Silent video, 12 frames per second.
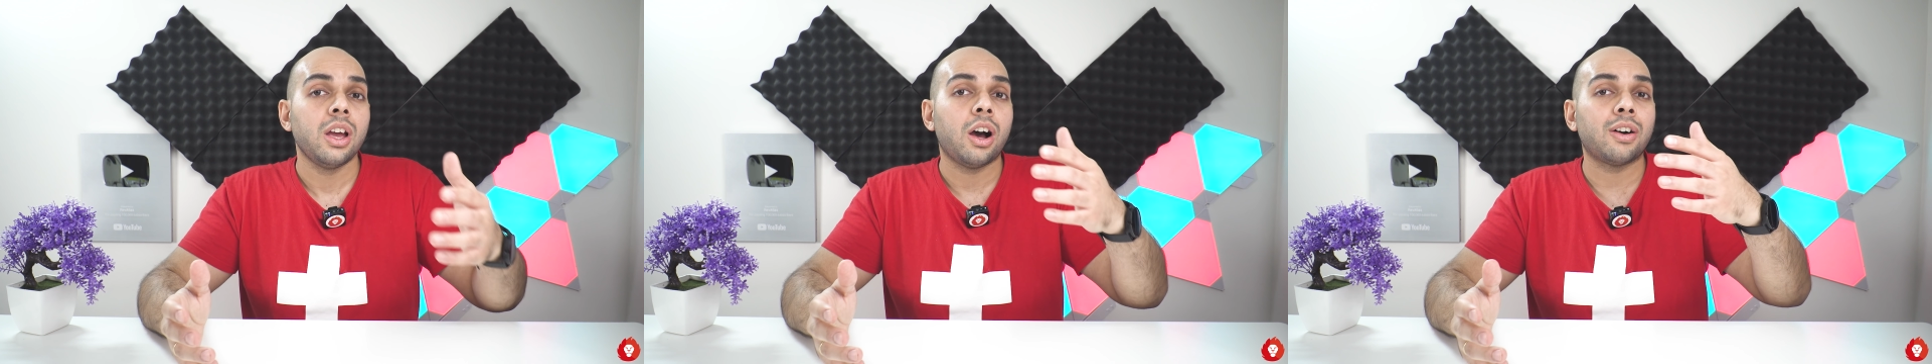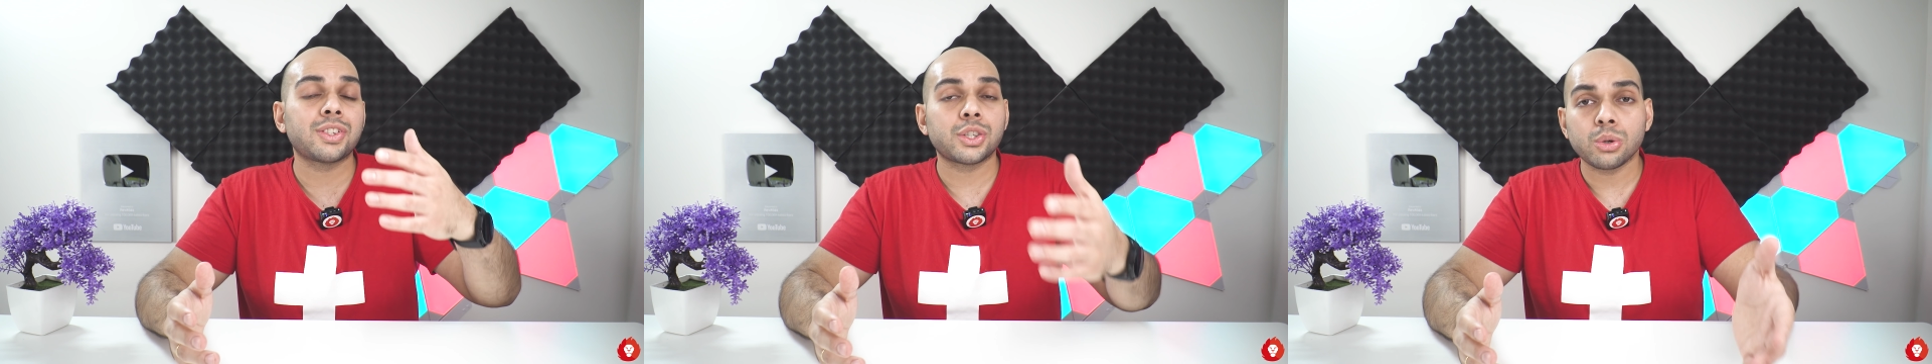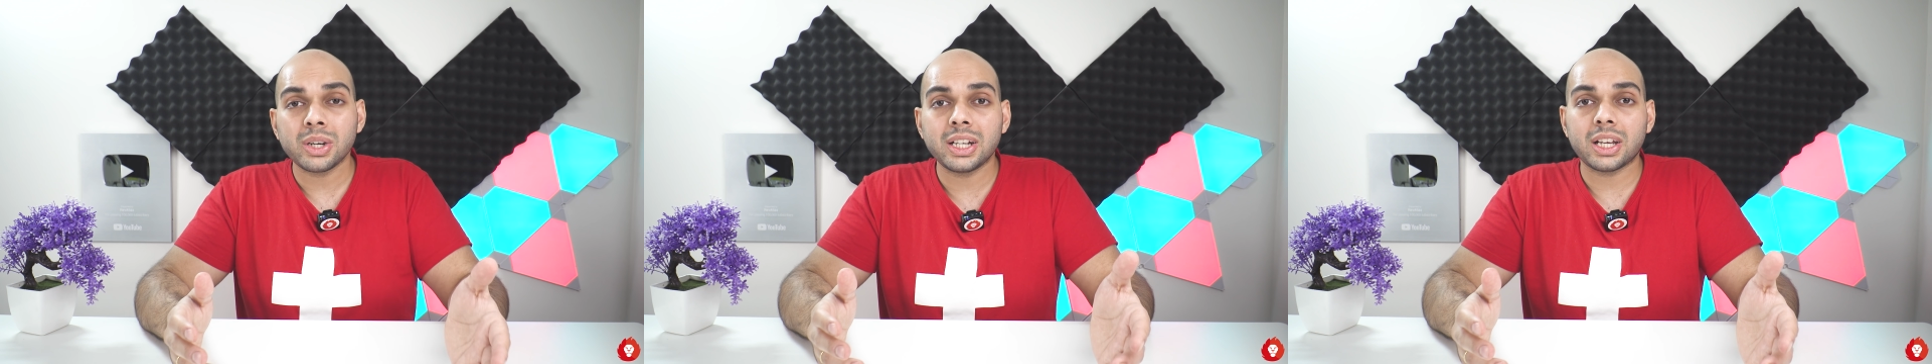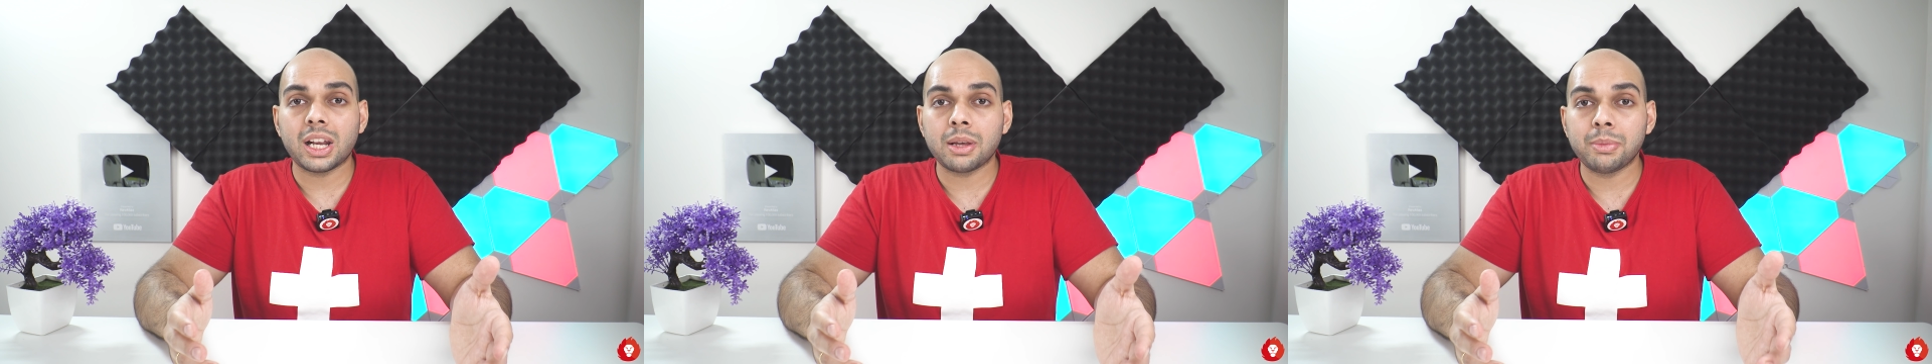of
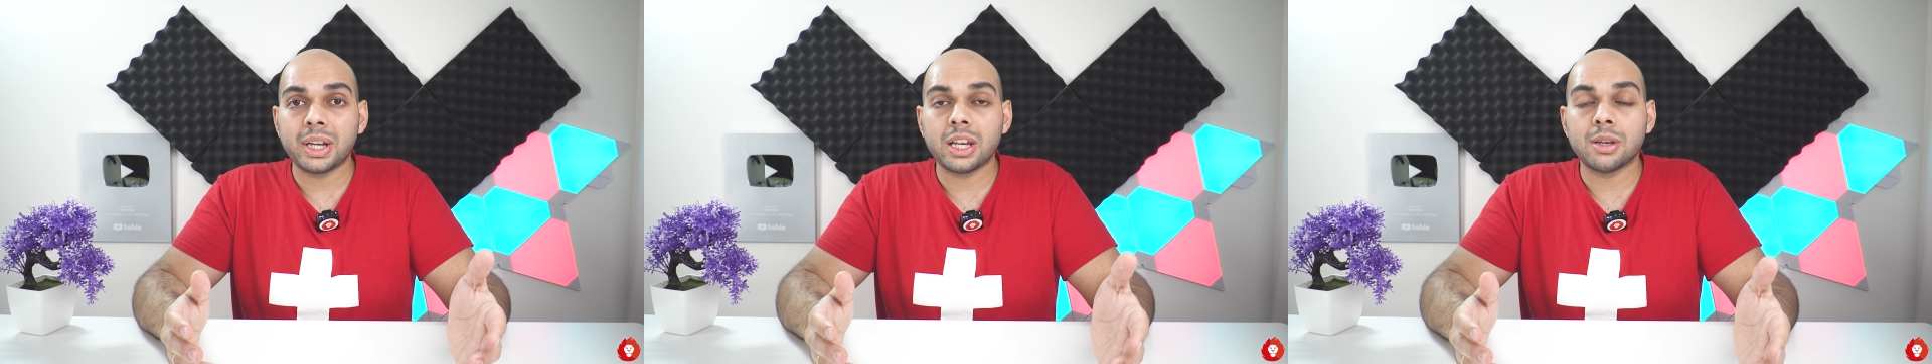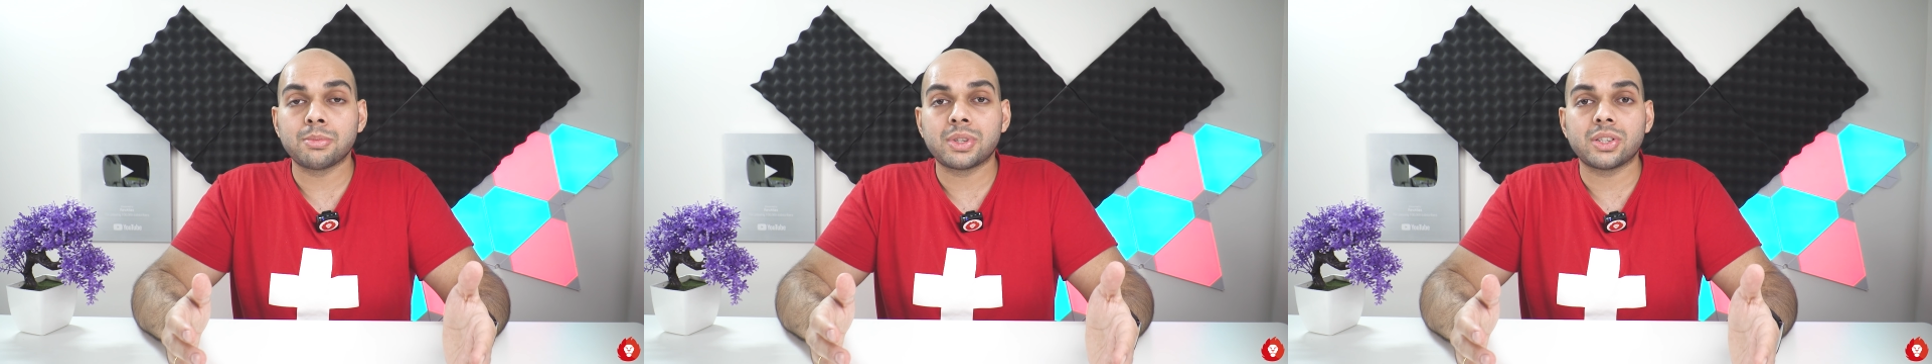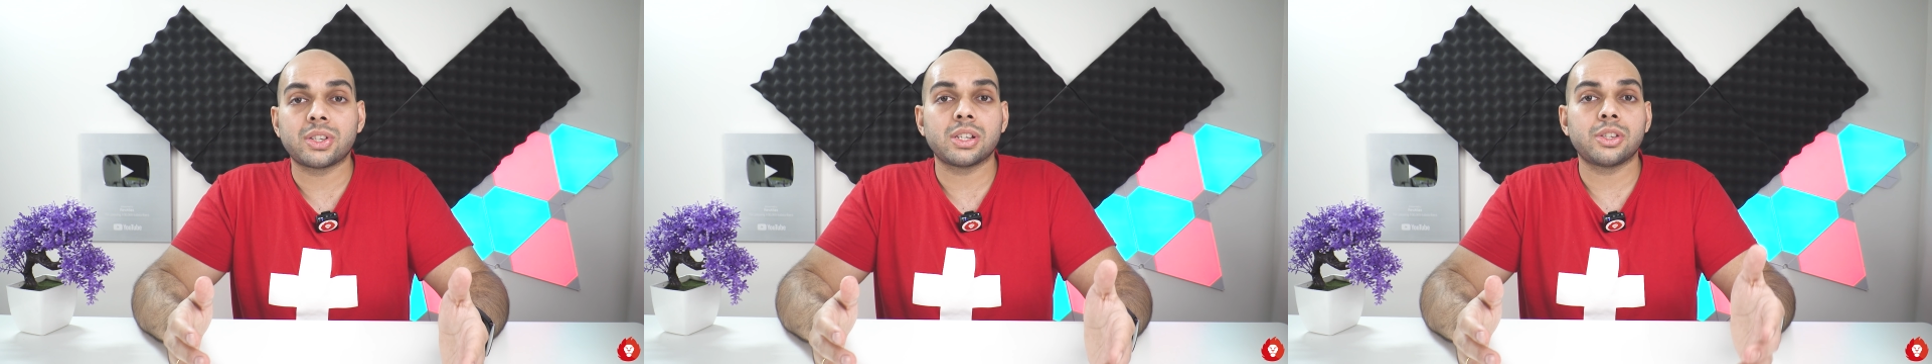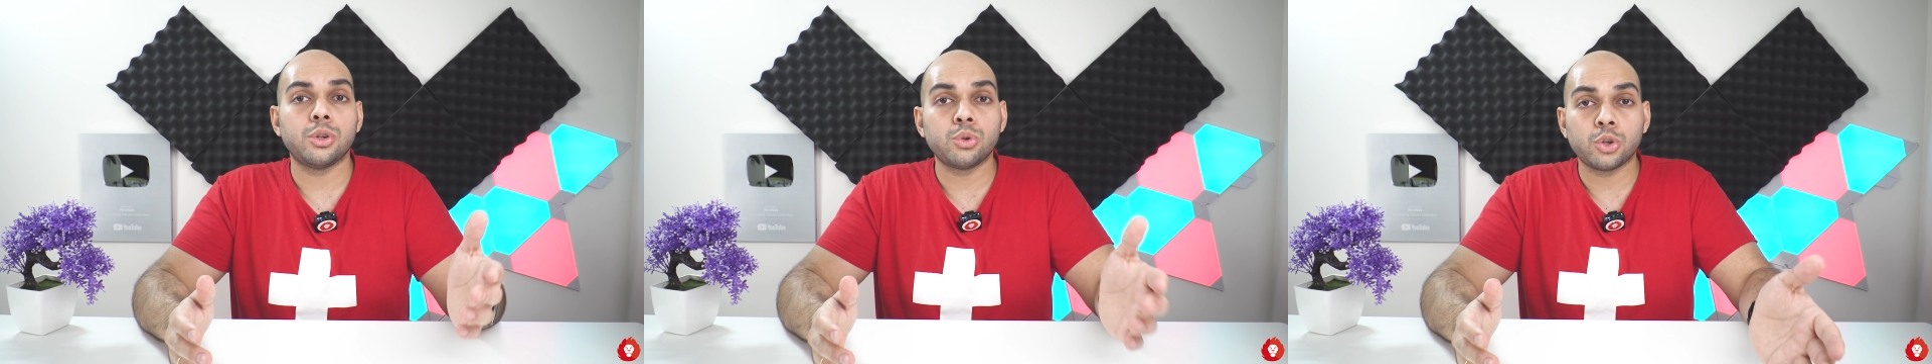storytelling mediums such
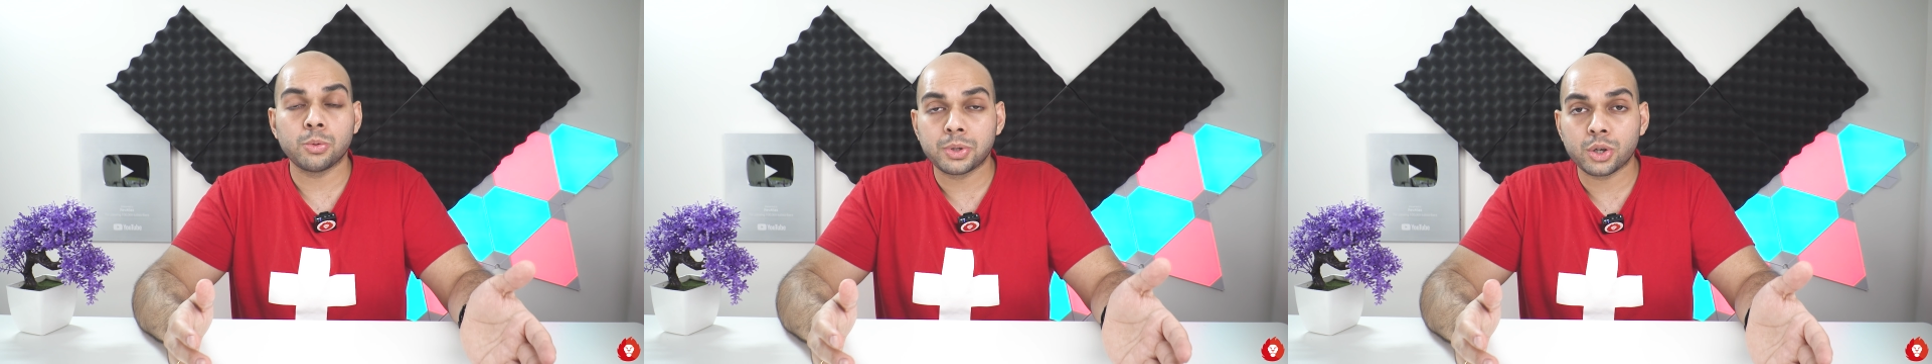as YouTube